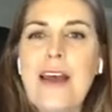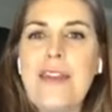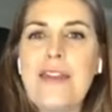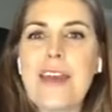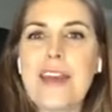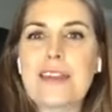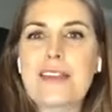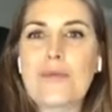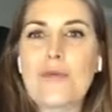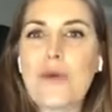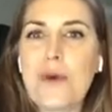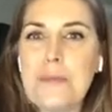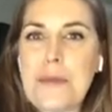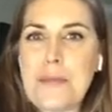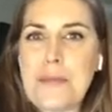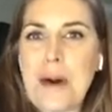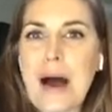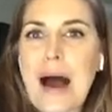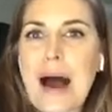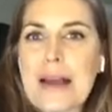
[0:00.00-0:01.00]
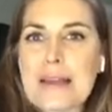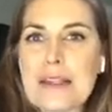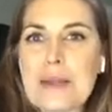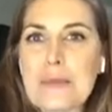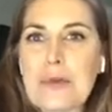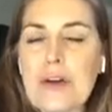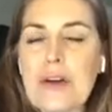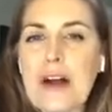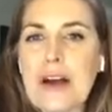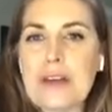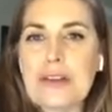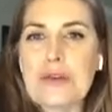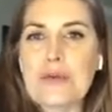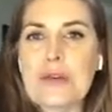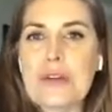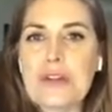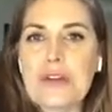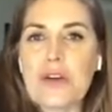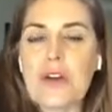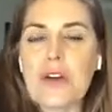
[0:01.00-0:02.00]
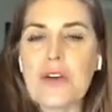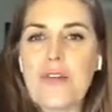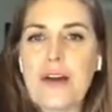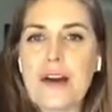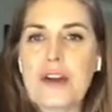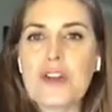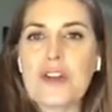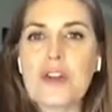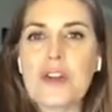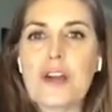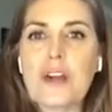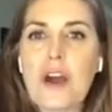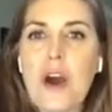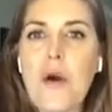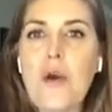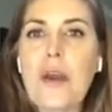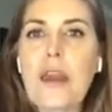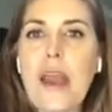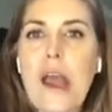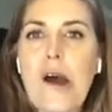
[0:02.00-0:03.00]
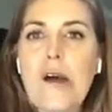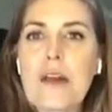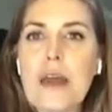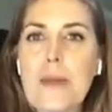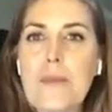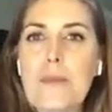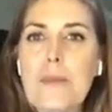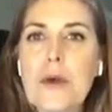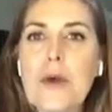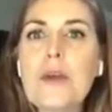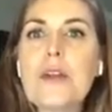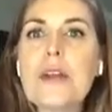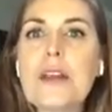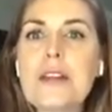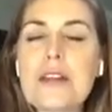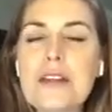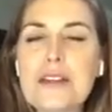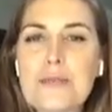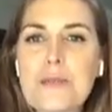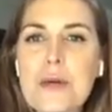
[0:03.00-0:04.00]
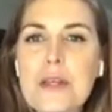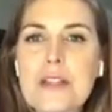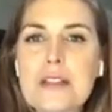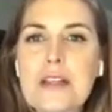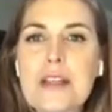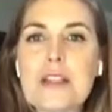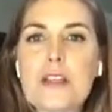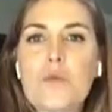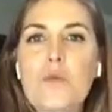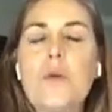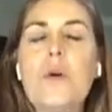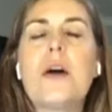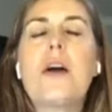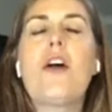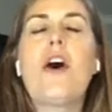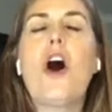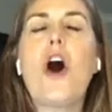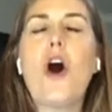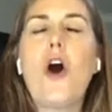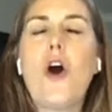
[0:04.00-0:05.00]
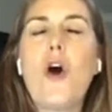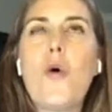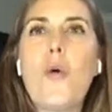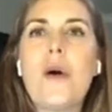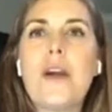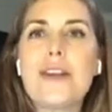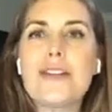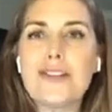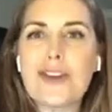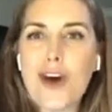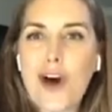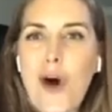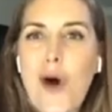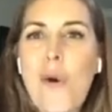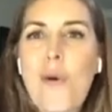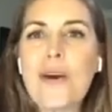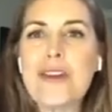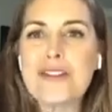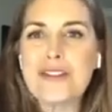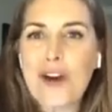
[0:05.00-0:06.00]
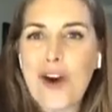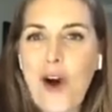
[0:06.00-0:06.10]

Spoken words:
that will be possible as a result of actually going out and building this business, will always, always,